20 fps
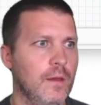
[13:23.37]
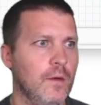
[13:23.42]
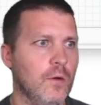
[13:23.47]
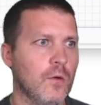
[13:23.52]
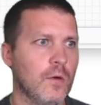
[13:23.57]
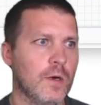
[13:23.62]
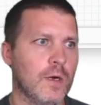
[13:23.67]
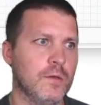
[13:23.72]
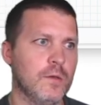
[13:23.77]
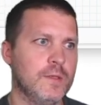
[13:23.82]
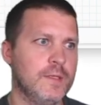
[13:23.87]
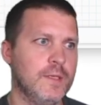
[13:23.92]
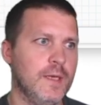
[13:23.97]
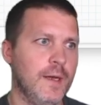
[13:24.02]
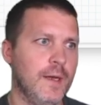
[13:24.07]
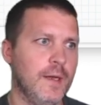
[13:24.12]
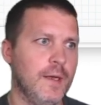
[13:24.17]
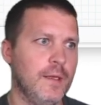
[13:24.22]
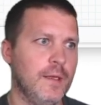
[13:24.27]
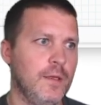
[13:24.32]
or
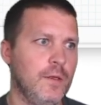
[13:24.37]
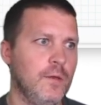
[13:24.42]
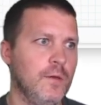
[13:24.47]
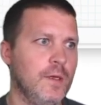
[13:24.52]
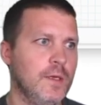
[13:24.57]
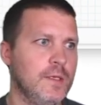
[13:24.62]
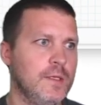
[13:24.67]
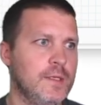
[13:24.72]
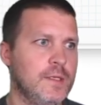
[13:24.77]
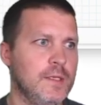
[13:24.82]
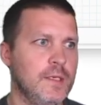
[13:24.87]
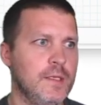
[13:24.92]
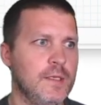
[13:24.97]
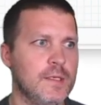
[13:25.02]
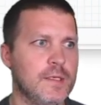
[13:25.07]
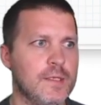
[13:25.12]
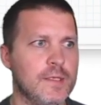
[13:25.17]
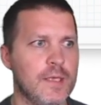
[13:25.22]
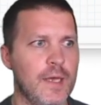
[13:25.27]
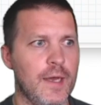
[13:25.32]
outside, you can see the
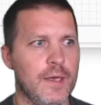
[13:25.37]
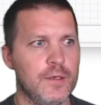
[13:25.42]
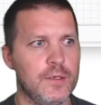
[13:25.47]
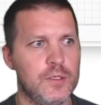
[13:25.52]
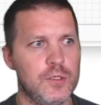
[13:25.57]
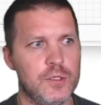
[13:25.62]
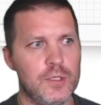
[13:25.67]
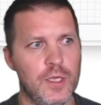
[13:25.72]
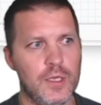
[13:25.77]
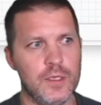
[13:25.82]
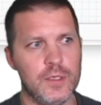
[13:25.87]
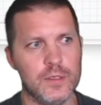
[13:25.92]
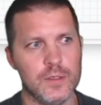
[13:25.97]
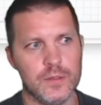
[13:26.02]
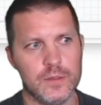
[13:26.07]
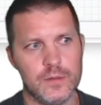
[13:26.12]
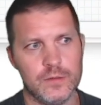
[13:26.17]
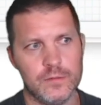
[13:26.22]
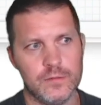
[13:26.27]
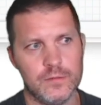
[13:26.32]
status
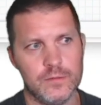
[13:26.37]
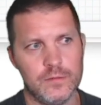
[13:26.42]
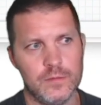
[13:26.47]
changes.